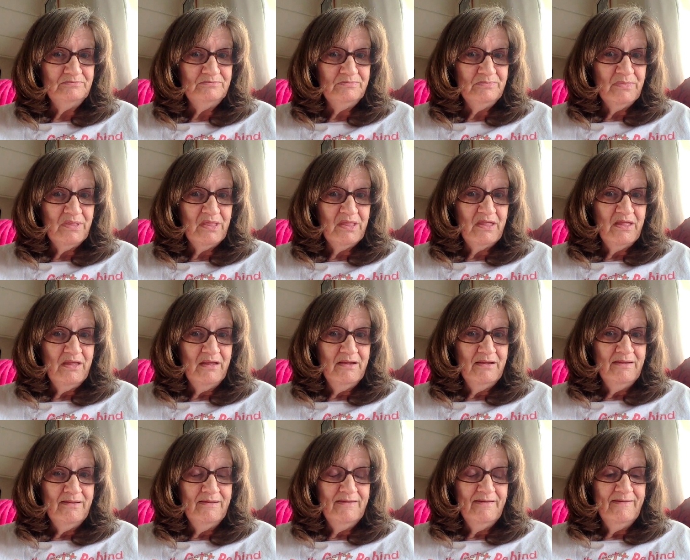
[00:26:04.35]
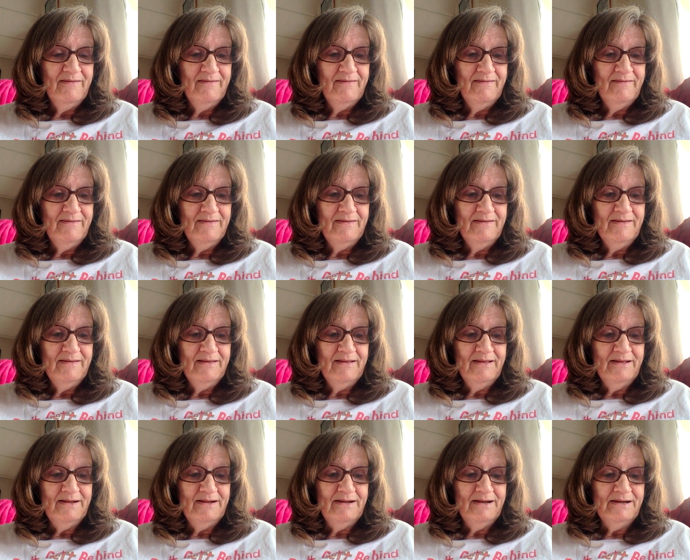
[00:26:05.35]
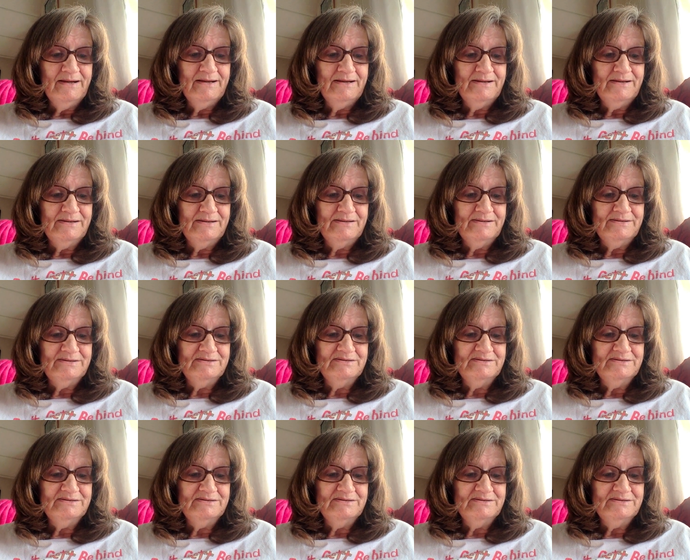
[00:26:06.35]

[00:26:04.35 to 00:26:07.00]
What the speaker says: Nobody speaks.